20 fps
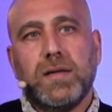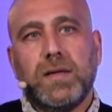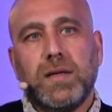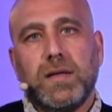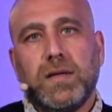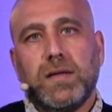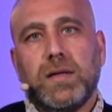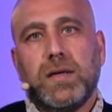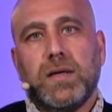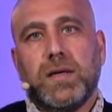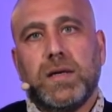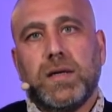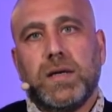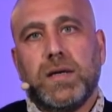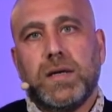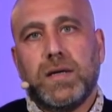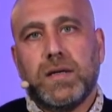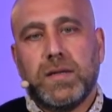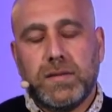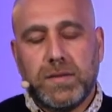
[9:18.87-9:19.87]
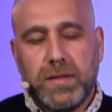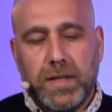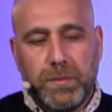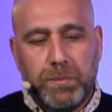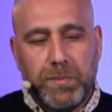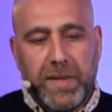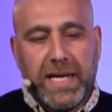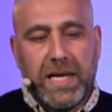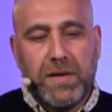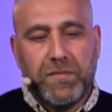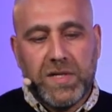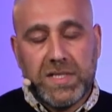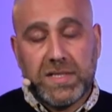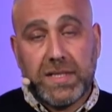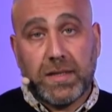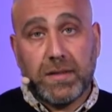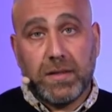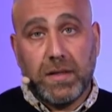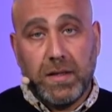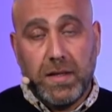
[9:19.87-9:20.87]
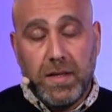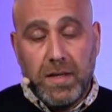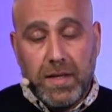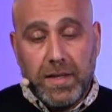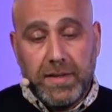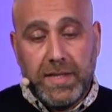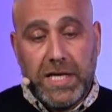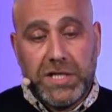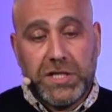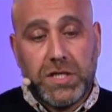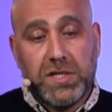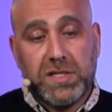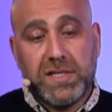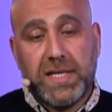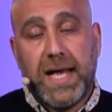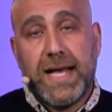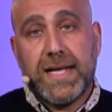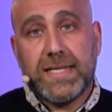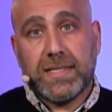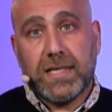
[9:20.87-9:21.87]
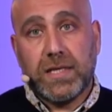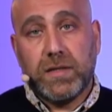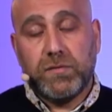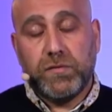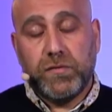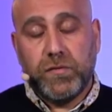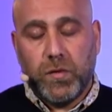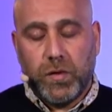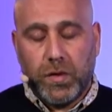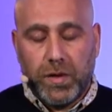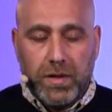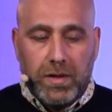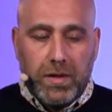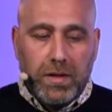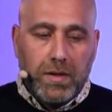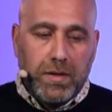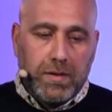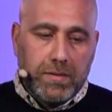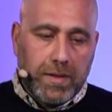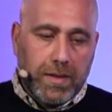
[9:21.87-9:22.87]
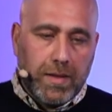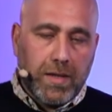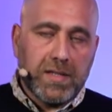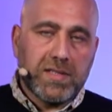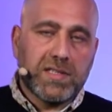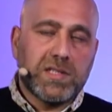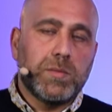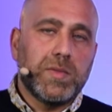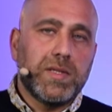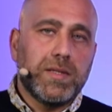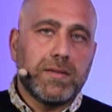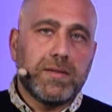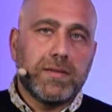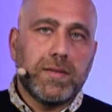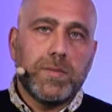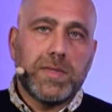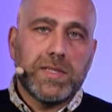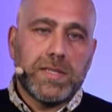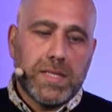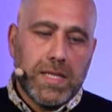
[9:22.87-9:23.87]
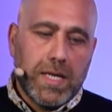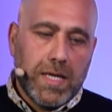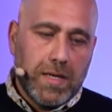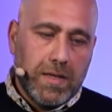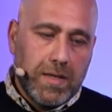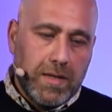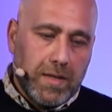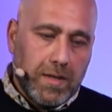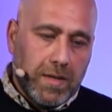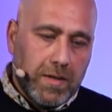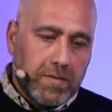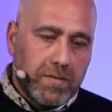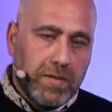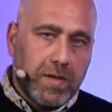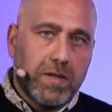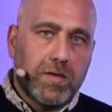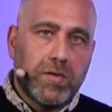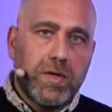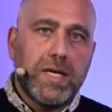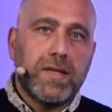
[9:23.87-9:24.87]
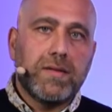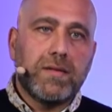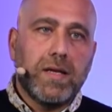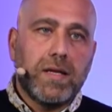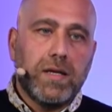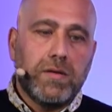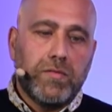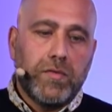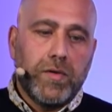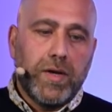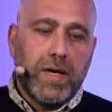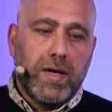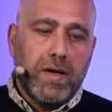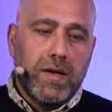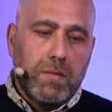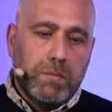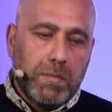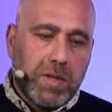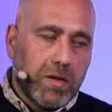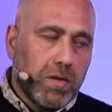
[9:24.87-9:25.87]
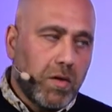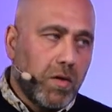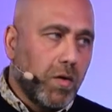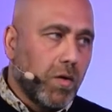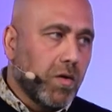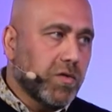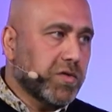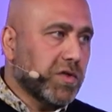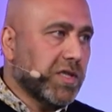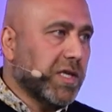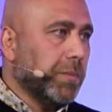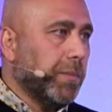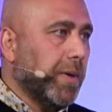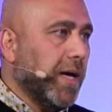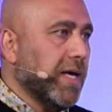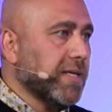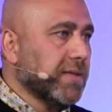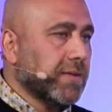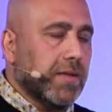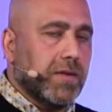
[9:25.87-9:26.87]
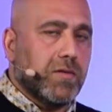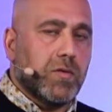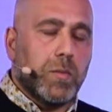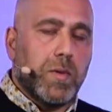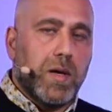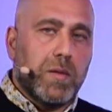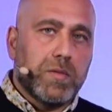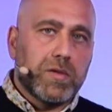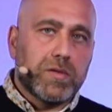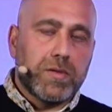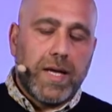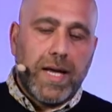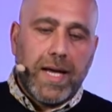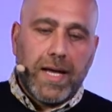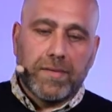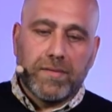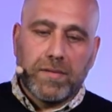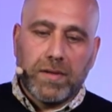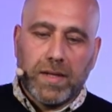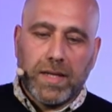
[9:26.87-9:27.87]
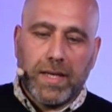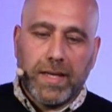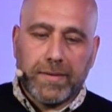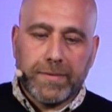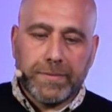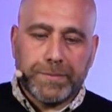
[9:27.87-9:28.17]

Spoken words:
the benefits that the DHL is asking for, the customer intimacy, the green delivery, but also capacity to be able to handle that.